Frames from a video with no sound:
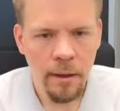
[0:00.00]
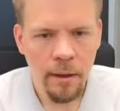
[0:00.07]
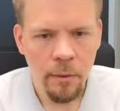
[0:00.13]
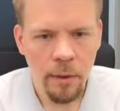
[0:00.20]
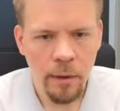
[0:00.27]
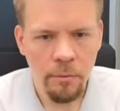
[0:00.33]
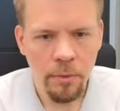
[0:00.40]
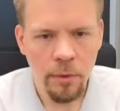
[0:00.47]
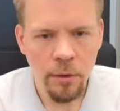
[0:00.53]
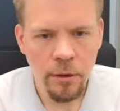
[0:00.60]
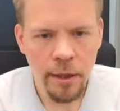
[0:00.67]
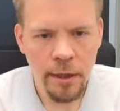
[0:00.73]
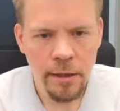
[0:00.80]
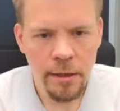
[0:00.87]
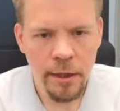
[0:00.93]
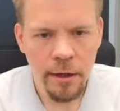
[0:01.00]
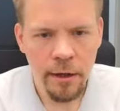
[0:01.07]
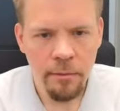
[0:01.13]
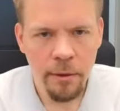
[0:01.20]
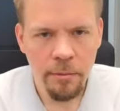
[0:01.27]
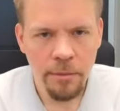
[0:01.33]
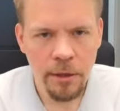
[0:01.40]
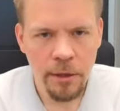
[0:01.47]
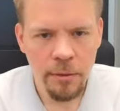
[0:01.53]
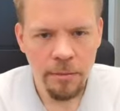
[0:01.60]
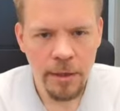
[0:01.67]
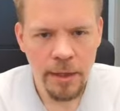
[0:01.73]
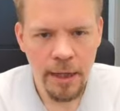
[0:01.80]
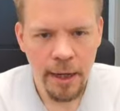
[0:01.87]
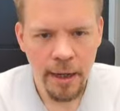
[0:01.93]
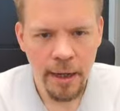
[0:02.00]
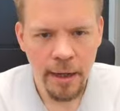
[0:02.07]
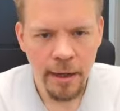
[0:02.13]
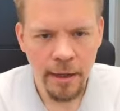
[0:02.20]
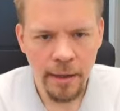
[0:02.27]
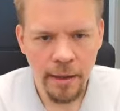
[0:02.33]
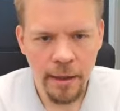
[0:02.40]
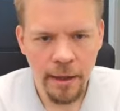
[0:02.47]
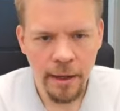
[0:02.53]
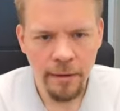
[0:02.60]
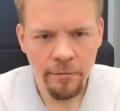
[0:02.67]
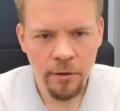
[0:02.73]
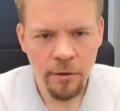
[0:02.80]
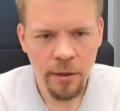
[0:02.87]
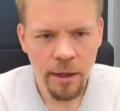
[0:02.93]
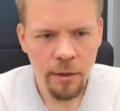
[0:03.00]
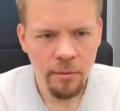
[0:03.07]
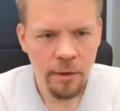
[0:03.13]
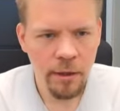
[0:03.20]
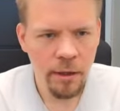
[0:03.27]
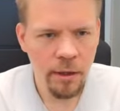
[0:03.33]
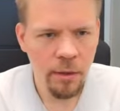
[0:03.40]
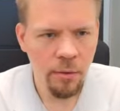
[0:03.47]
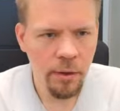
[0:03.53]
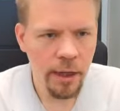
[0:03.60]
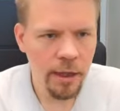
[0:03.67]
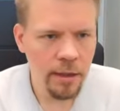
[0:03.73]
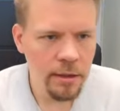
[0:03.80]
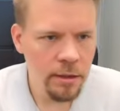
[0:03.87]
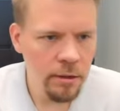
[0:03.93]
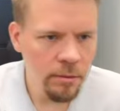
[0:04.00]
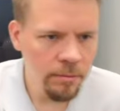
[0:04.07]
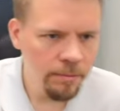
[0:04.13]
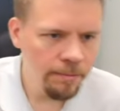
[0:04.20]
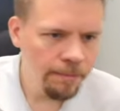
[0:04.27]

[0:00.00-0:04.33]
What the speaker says: when pawn takes here, my bishop is hanging and I have to take with the queen, so